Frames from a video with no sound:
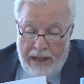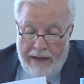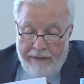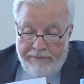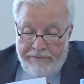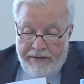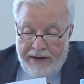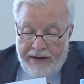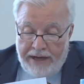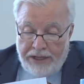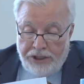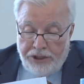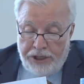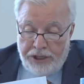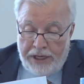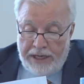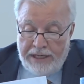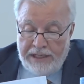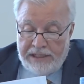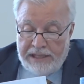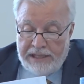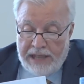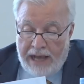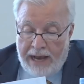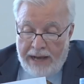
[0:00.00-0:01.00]
a fresh
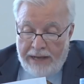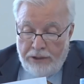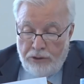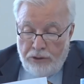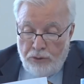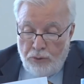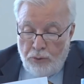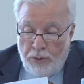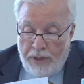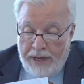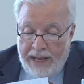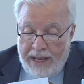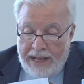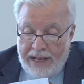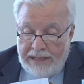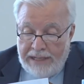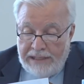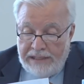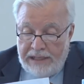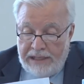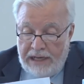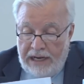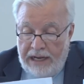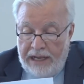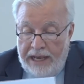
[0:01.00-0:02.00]
insight to
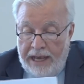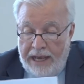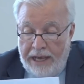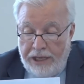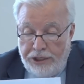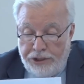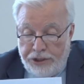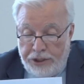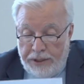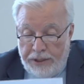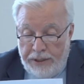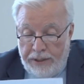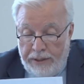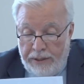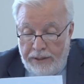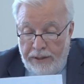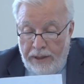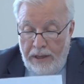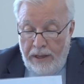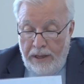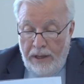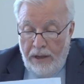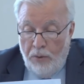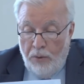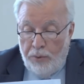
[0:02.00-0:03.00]
reconciliation
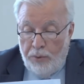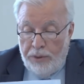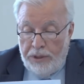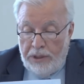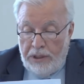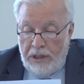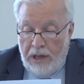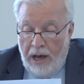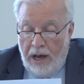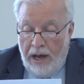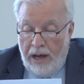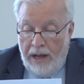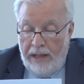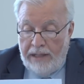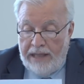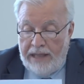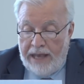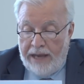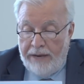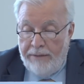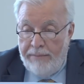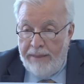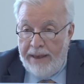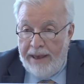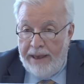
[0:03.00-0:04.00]
with God
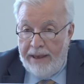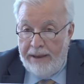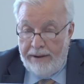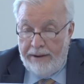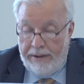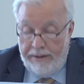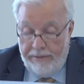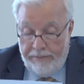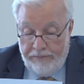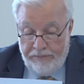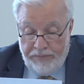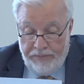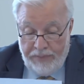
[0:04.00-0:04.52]
and man,